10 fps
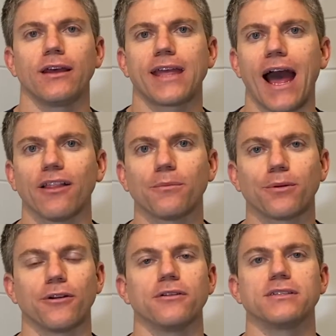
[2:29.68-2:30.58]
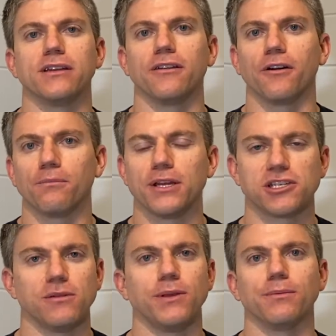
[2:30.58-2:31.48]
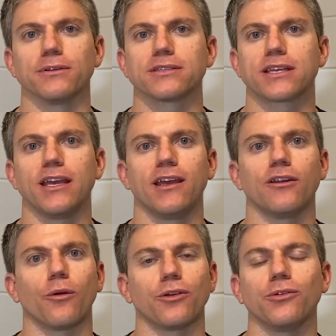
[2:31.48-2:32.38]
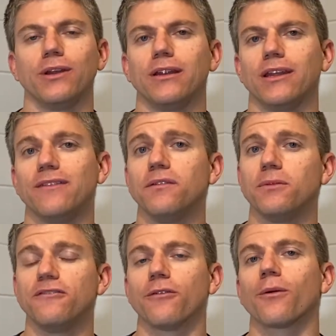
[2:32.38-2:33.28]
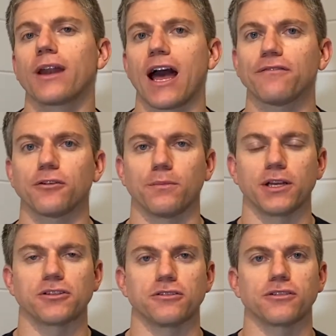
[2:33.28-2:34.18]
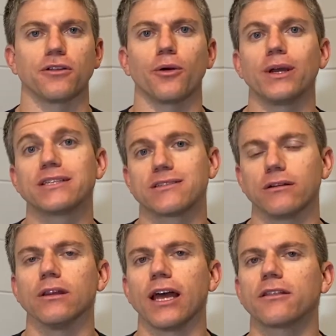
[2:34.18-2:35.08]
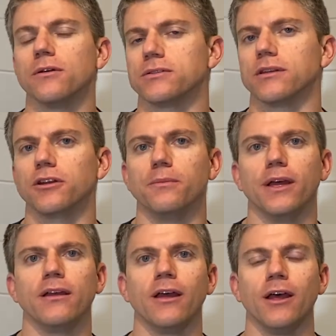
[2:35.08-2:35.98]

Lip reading: calipers and pinching people's skin, or doing even before and after pictures, although I still like those a little bit,